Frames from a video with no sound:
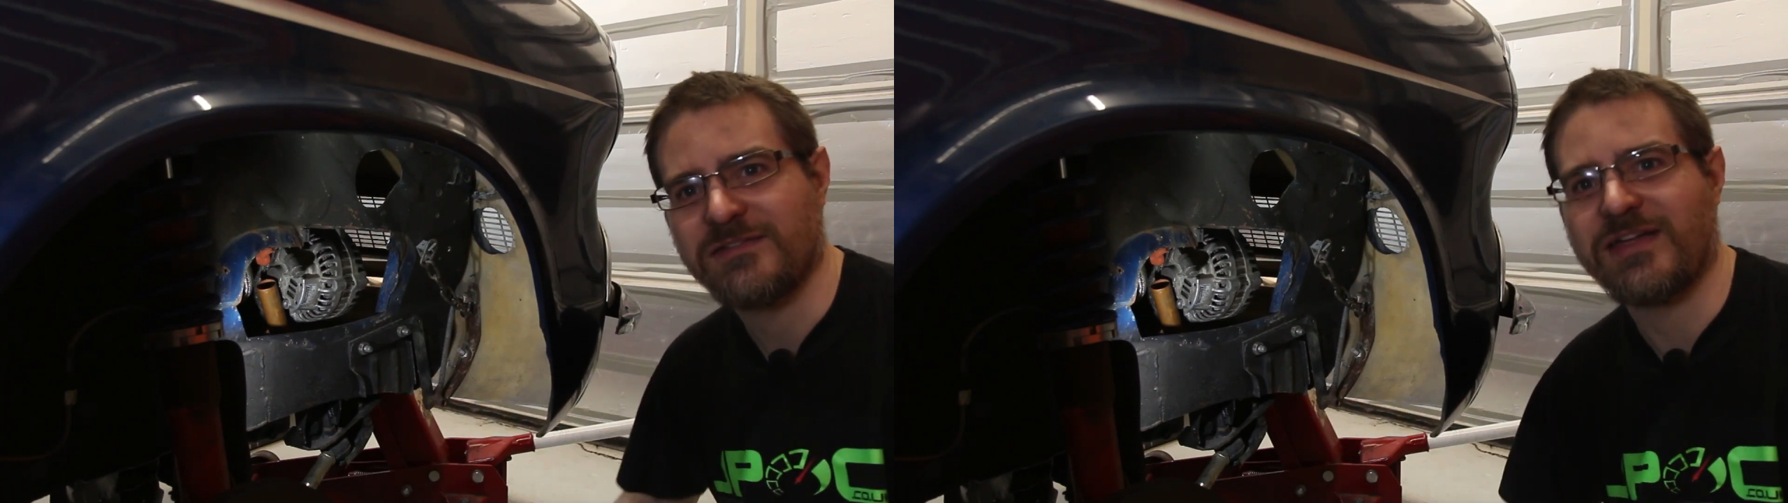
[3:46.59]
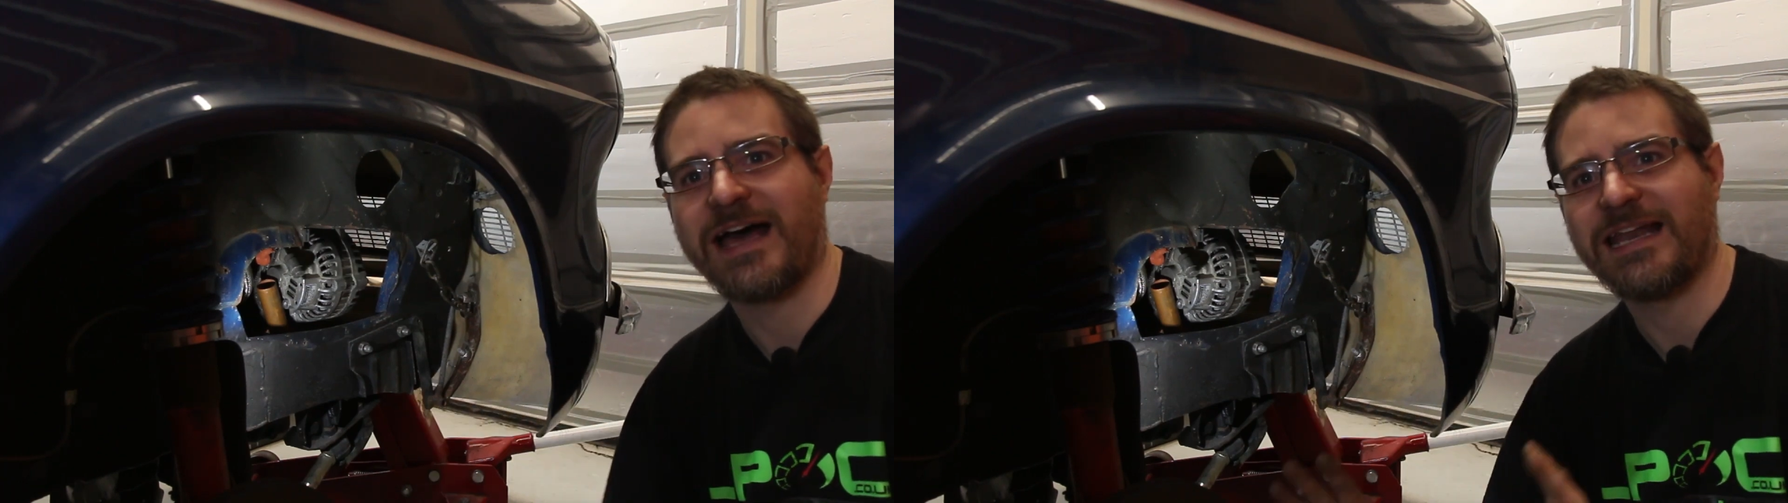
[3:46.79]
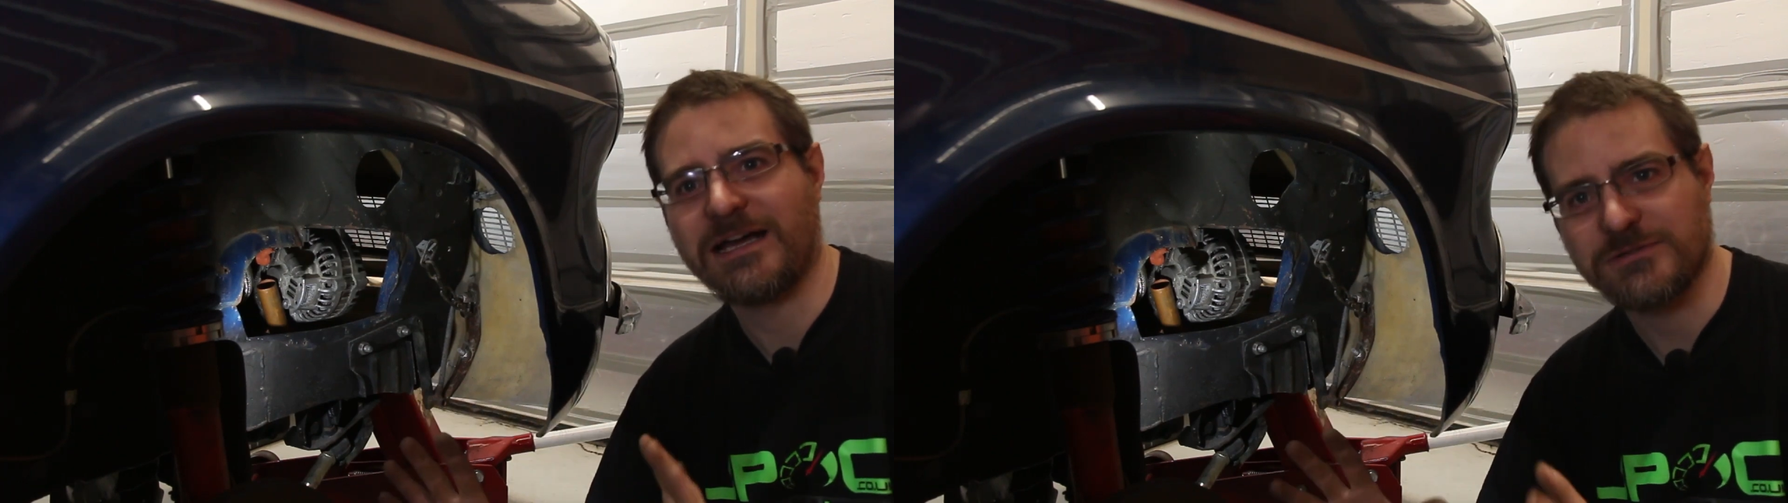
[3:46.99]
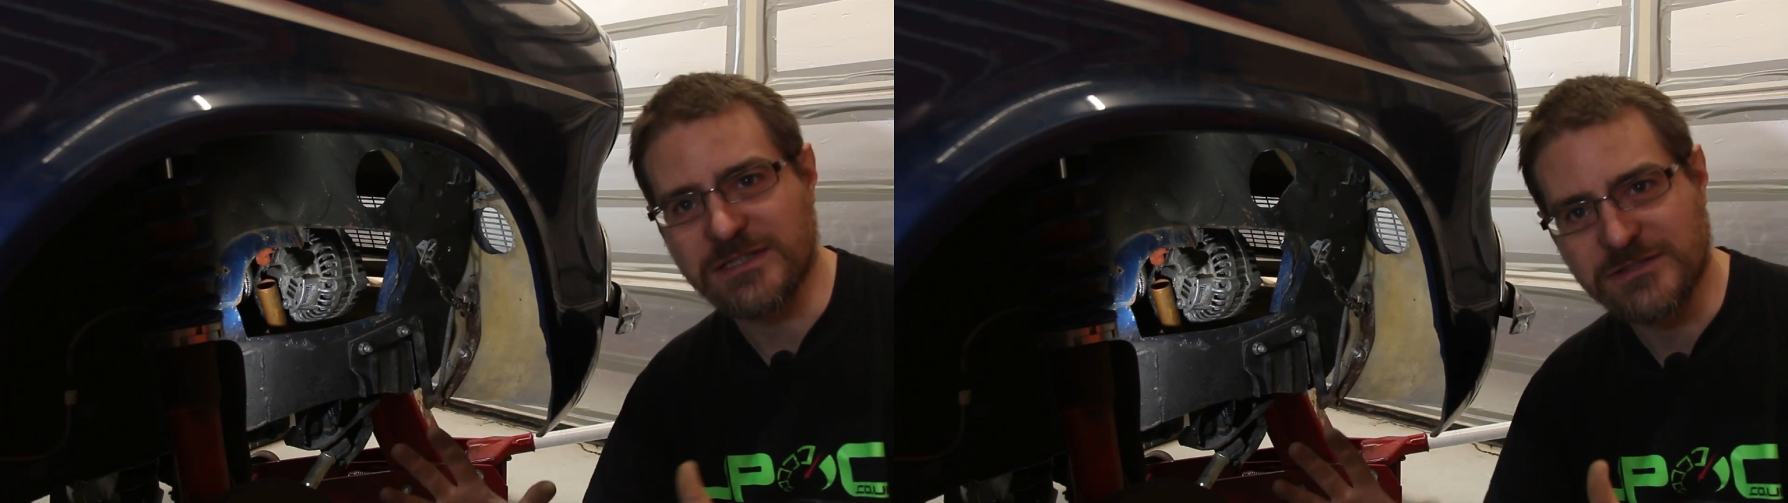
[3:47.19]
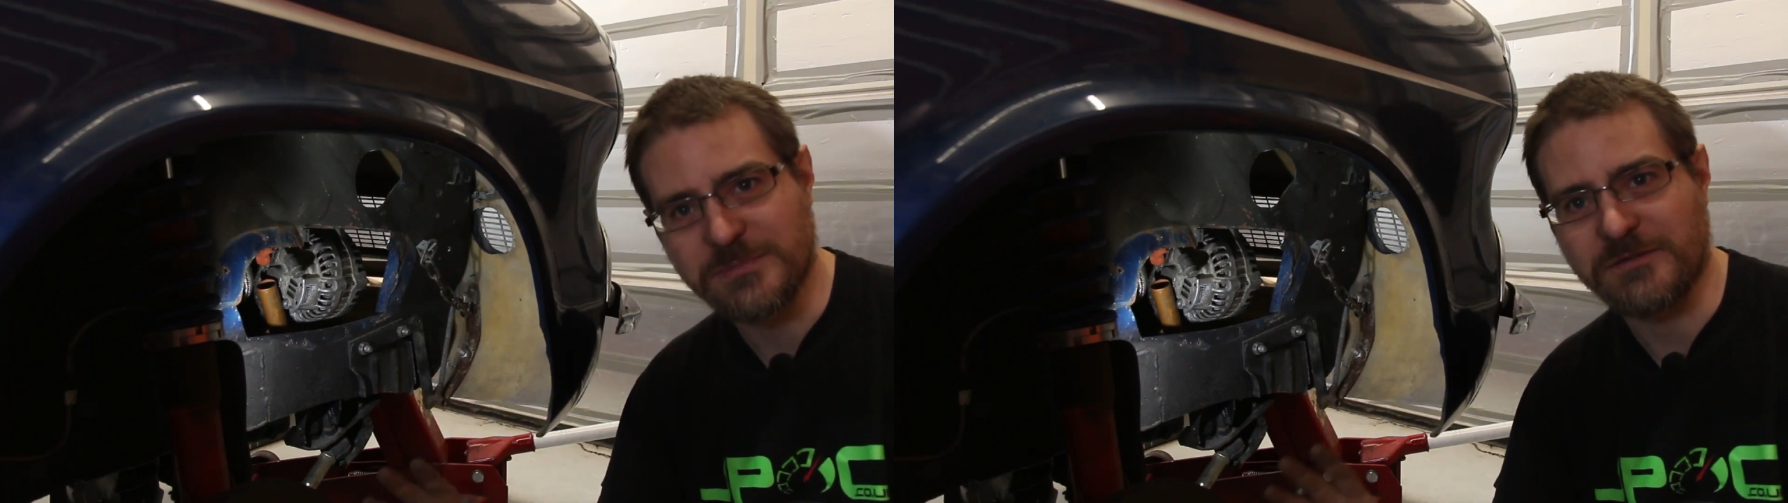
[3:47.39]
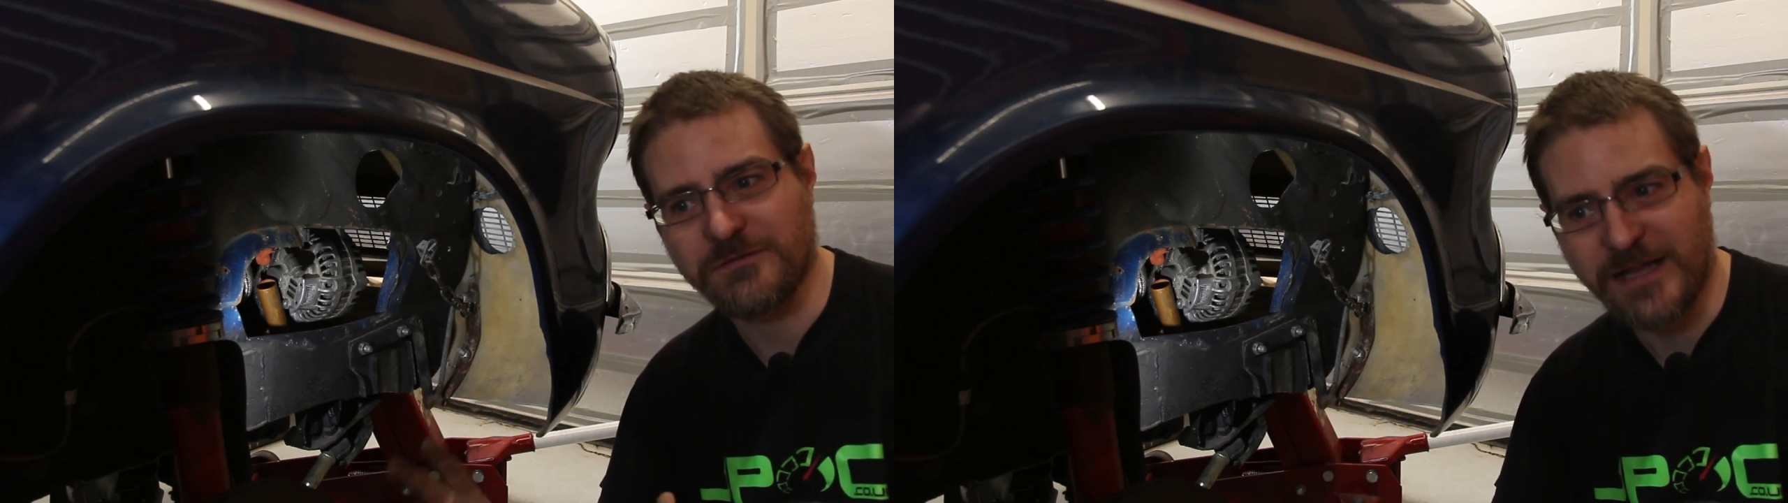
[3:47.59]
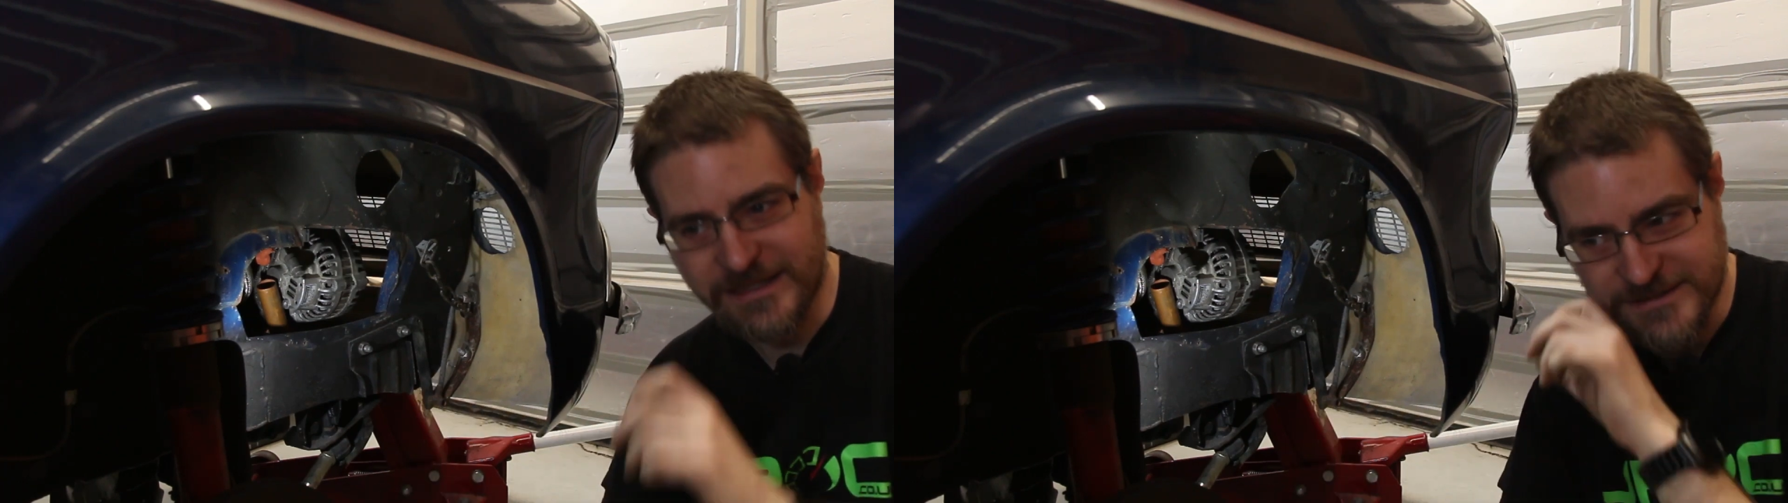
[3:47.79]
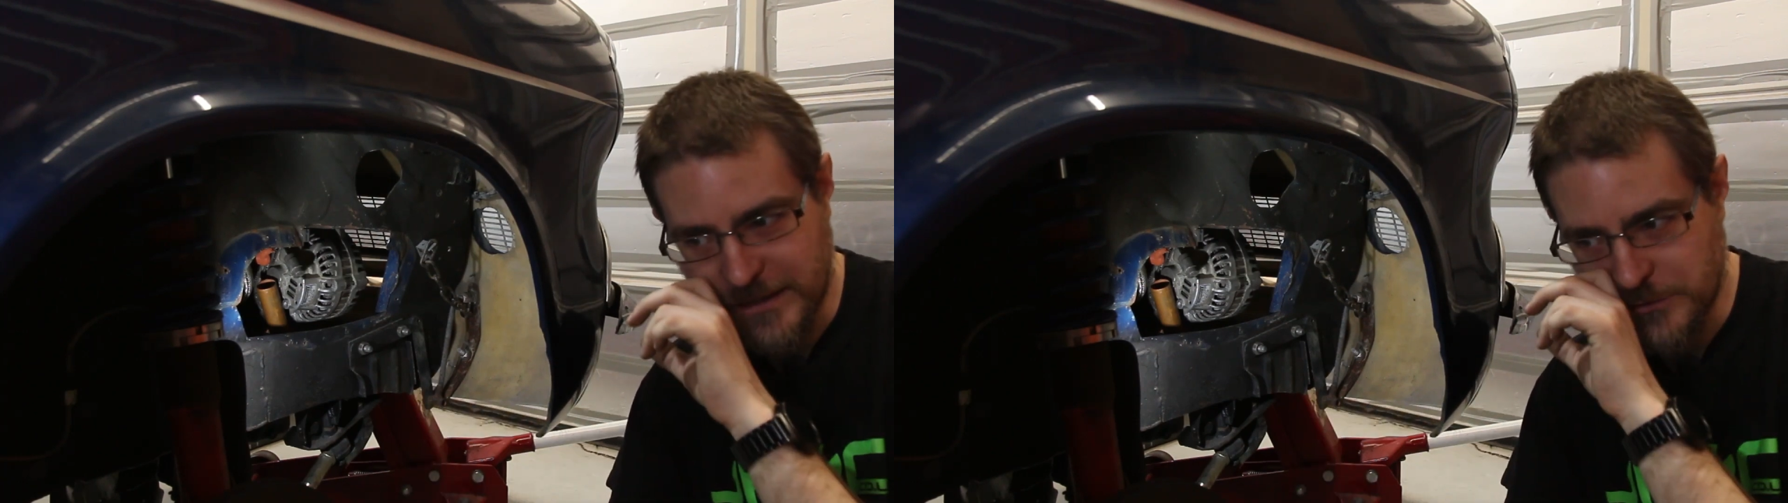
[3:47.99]
That allows a little bit of
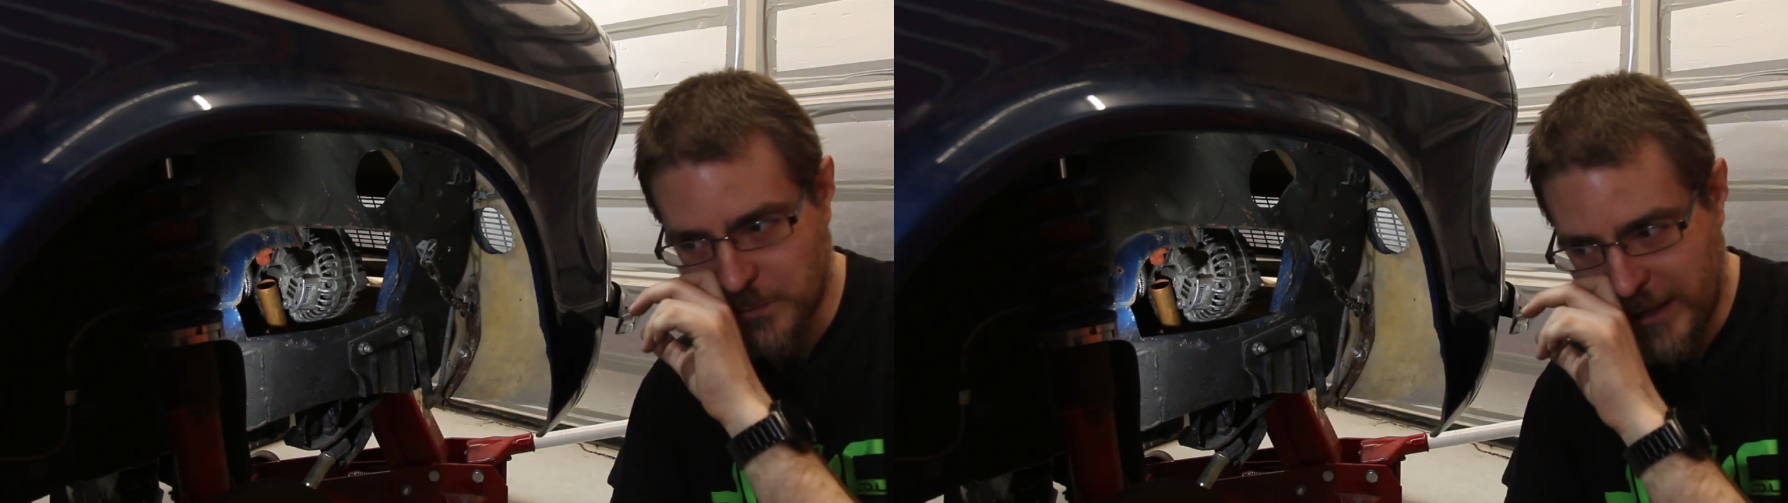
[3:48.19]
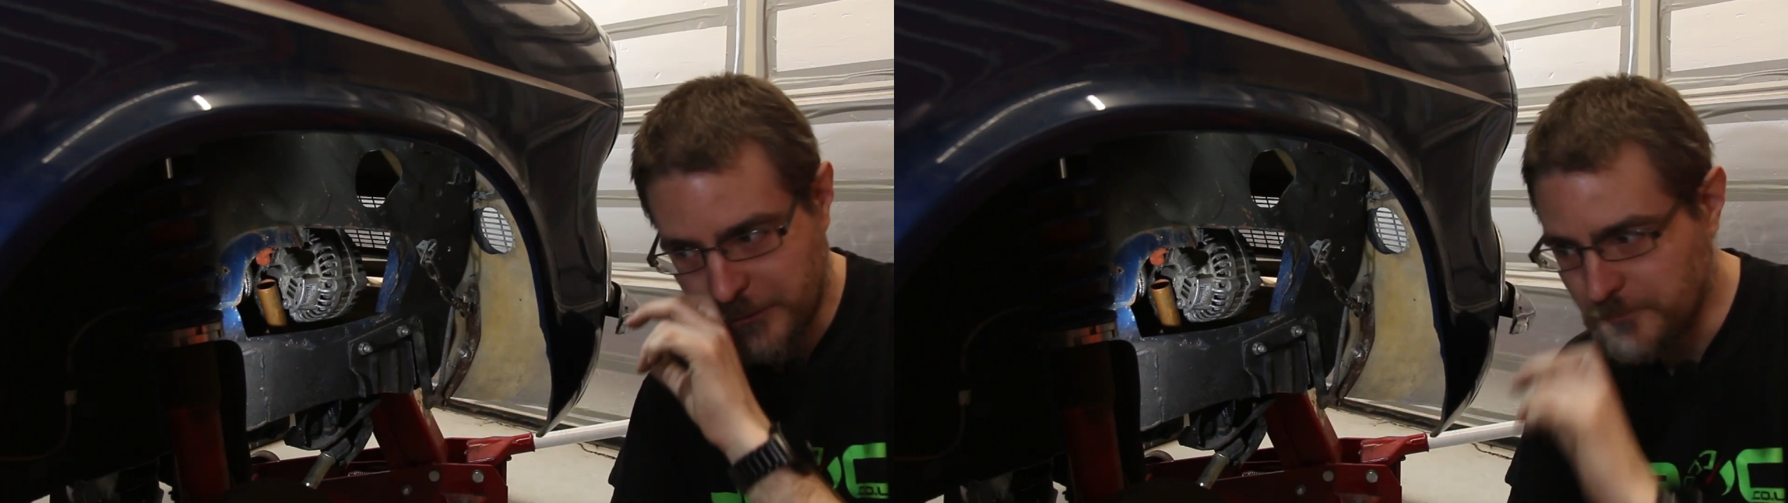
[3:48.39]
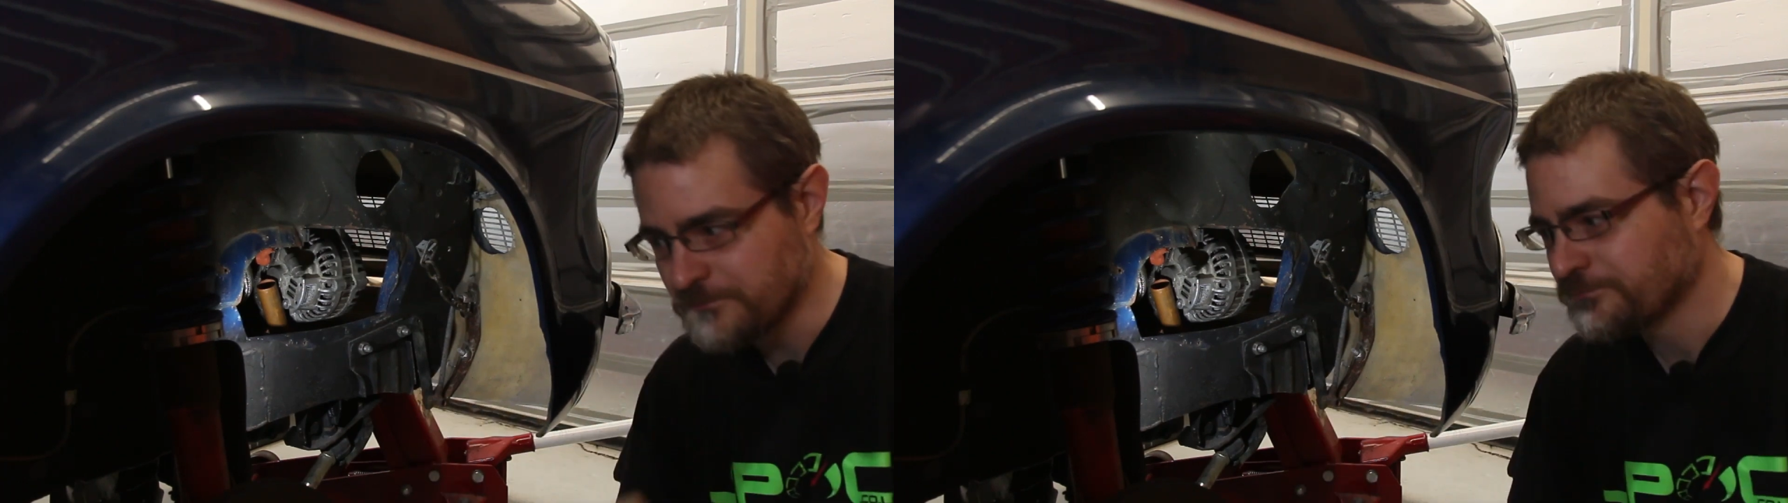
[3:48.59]
flexing as well.